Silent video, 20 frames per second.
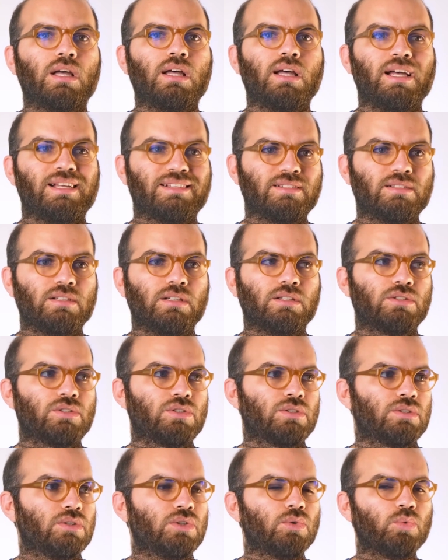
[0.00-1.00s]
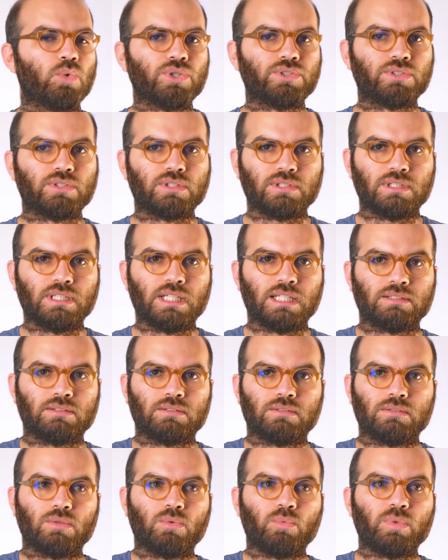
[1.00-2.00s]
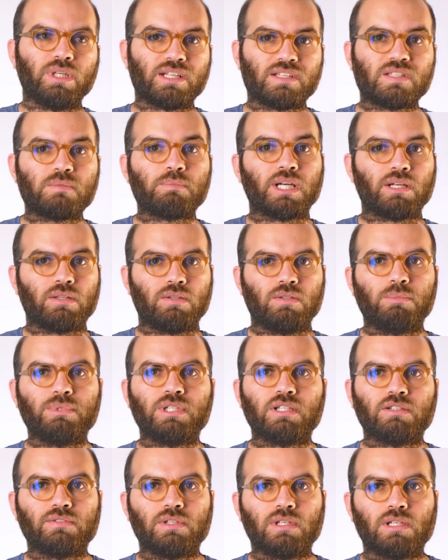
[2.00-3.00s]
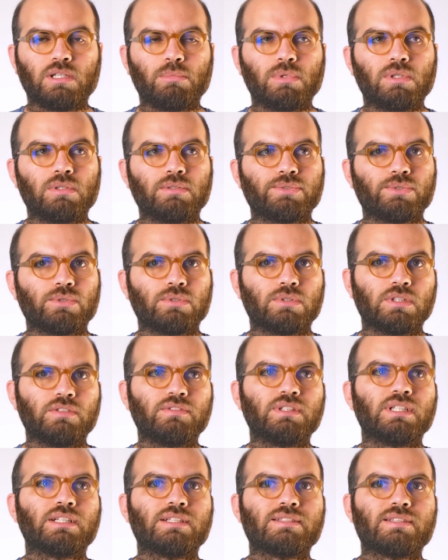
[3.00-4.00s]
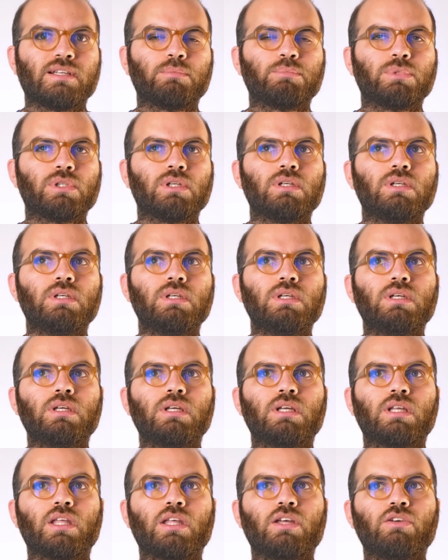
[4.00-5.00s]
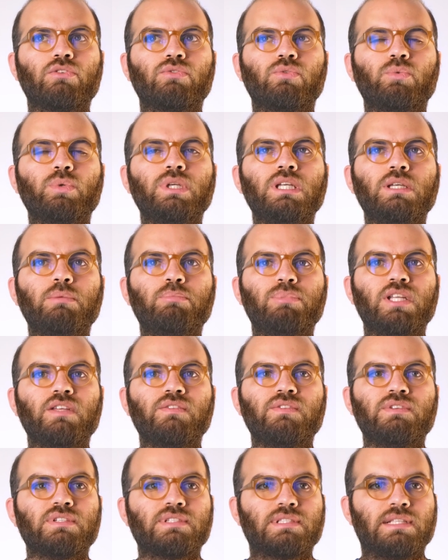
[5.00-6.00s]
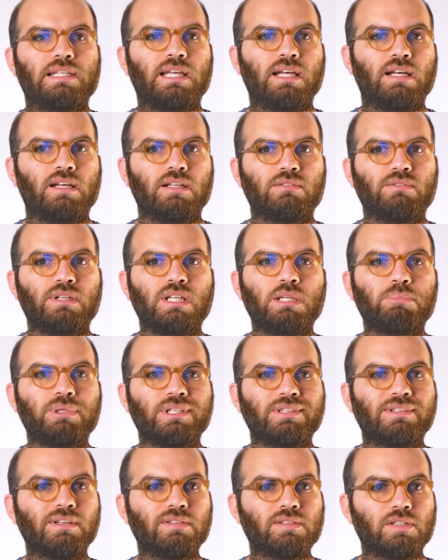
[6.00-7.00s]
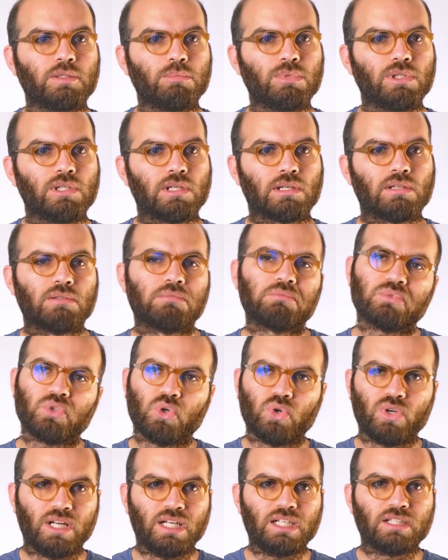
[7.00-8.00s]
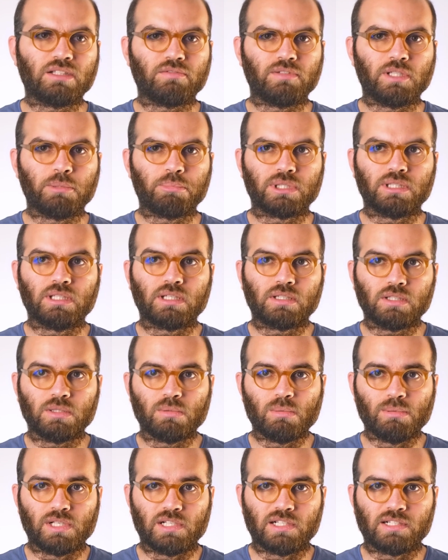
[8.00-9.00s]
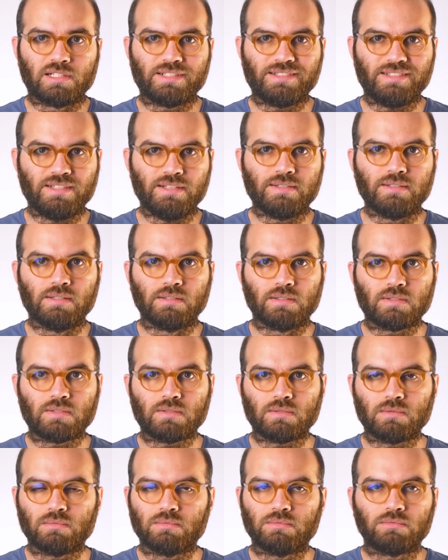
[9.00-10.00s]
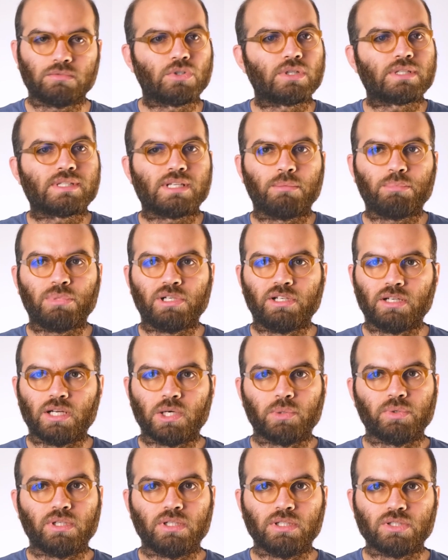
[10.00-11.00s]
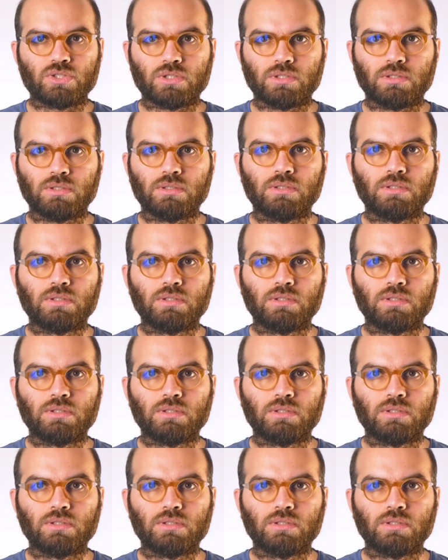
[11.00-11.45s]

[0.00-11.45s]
as such, the water that we expect to be available. So to give an example, if we previously had very predictable or relatively predictable seasons, for example, in our region,